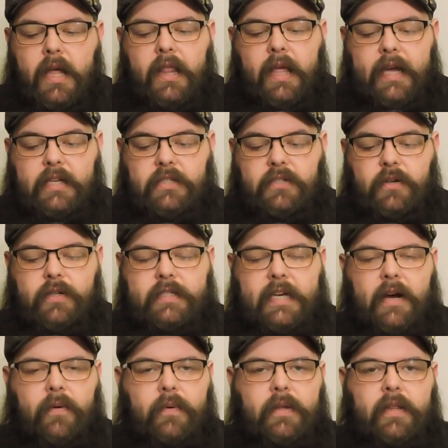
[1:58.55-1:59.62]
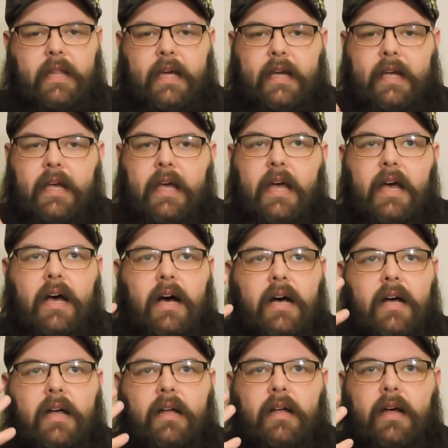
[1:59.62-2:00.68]
Like, it starts out with like
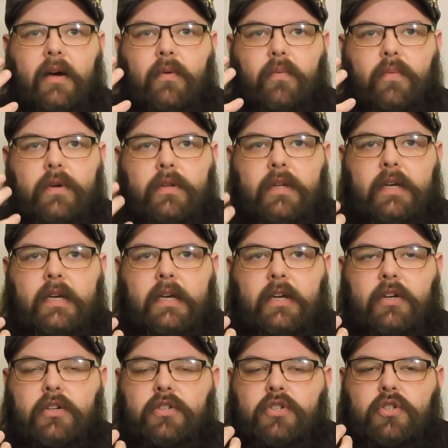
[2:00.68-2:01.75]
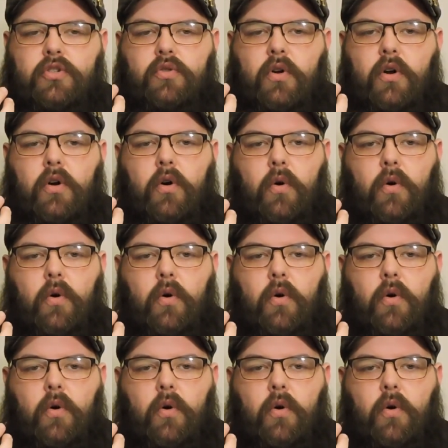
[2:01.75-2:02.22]
a really good strong